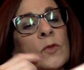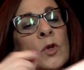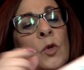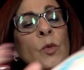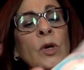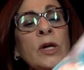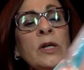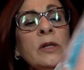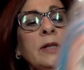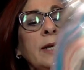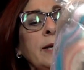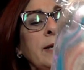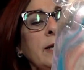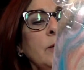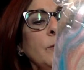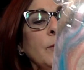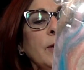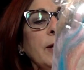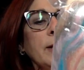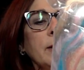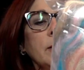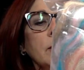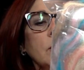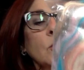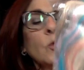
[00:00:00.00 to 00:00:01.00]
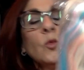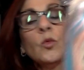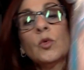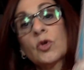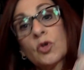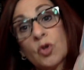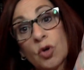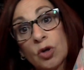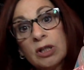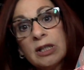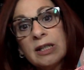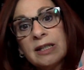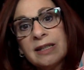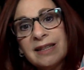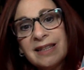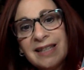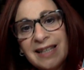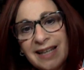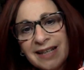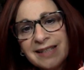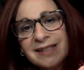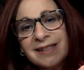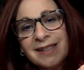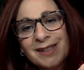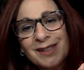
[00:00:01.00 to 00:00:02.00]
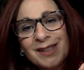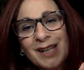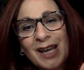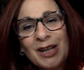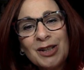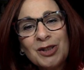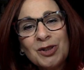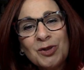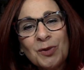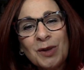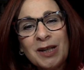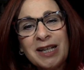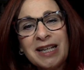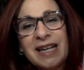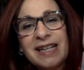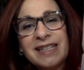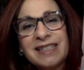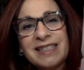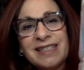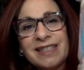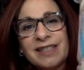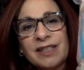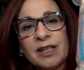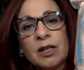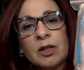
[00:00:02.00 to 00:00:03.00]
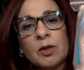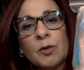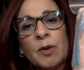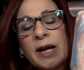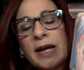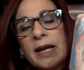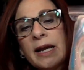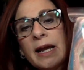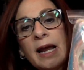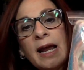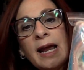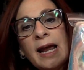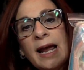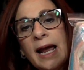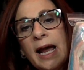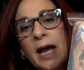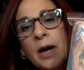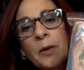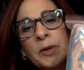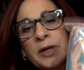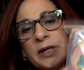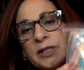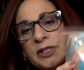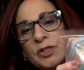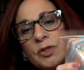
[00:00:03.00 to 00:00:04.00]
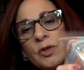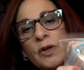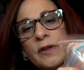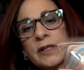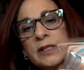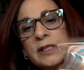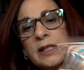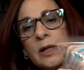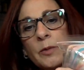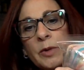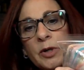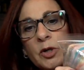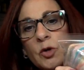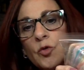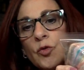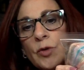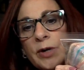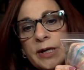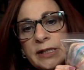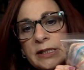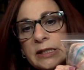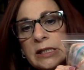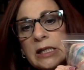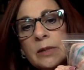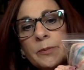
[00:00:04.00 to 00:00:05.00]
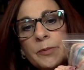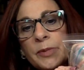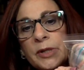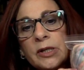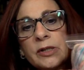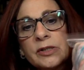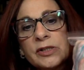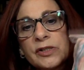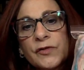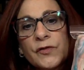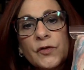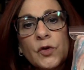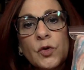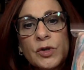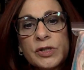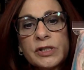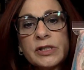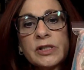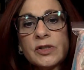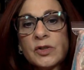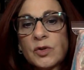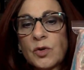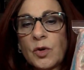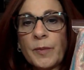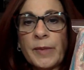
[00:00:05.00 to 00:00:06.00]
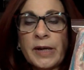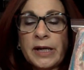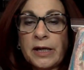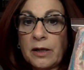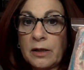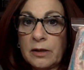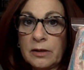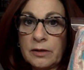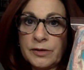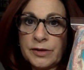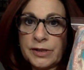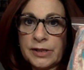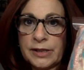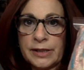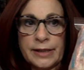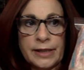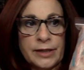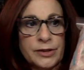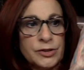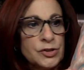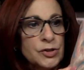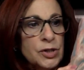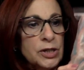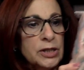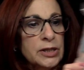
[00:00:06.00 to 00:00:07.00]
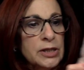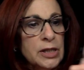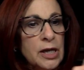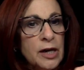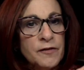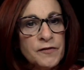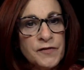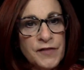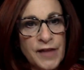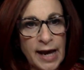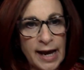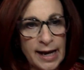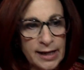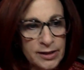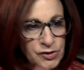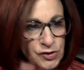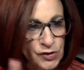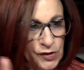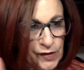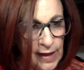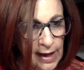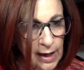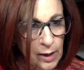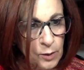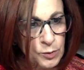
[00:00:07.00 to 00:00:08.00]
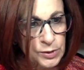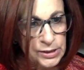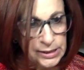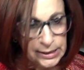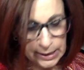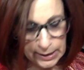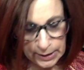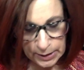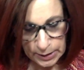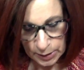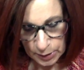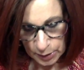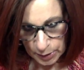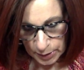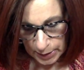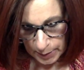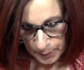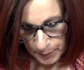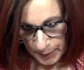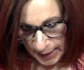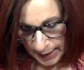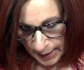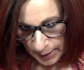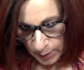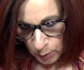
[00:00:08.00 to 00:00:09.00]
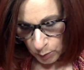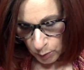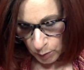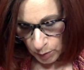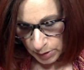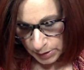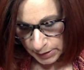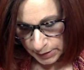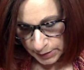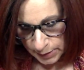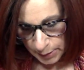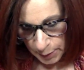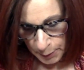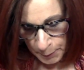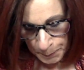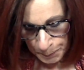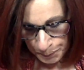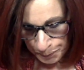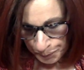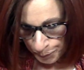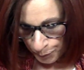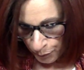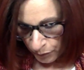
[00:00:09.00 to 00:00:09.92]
Well, anyway, we'll call it the SSK 2018 colorway. And when I saw this, I went crazy because, of course, it's all my colors in there. So I love that. So that was in the goodie bag also.